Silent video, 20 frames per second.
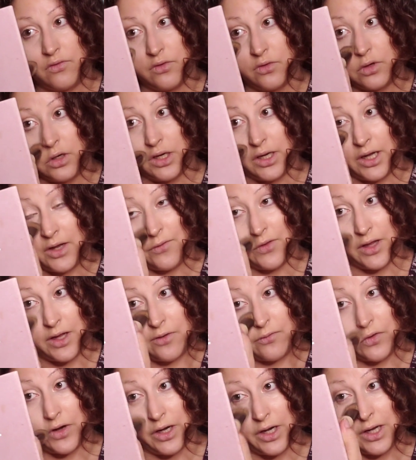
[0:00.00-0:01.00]
for. I have a lot
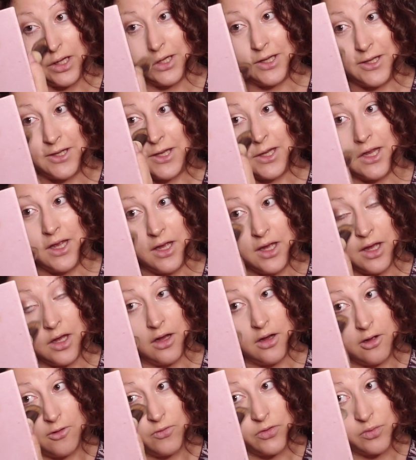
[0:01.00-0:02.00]
of redness. I
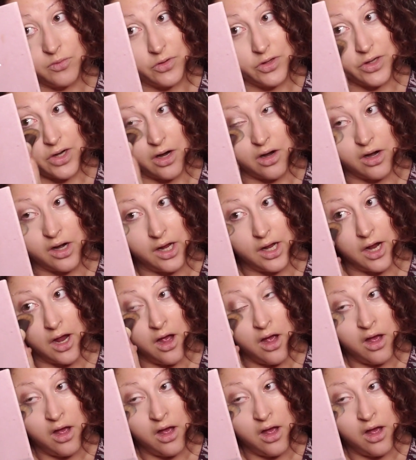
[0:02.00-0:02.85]
have some scarring,